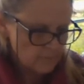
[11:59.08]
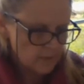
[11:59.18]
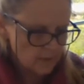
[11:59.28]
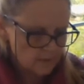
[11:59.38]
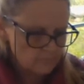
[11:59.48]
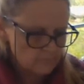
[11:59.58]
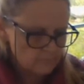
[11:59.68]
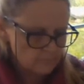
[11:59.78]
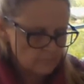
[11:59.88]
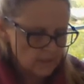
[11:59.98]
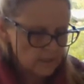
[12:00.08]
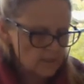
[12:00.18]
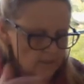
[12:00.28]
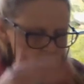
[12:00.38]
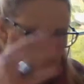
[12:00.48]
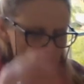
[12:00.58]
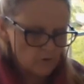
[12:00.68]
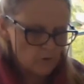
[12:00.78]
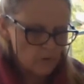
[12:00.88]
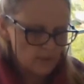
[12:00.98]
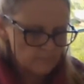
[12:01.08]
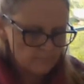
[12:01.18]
Yeah, see you further.